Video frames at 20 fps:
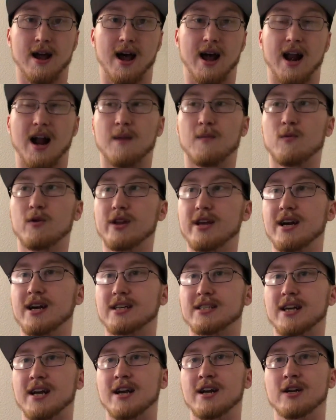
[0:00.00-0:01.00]
And I'm really
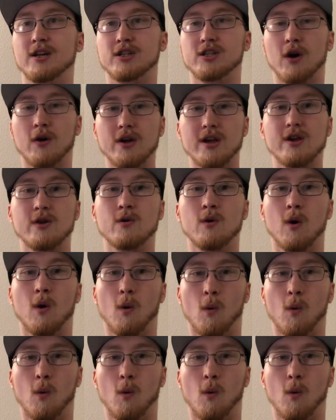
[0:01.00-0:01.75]
excited to show you